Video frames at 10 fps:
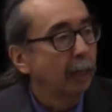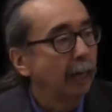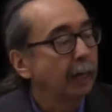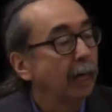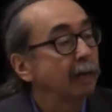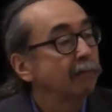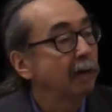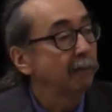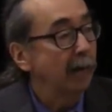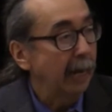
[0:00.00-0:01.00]
And I have
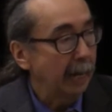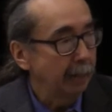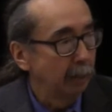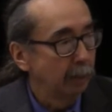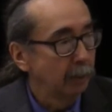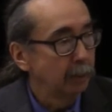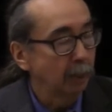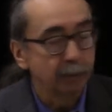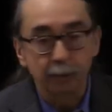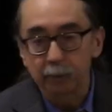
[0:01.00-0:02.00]
never had
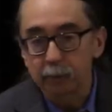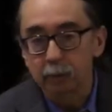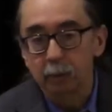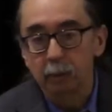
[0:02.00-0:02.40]
justice.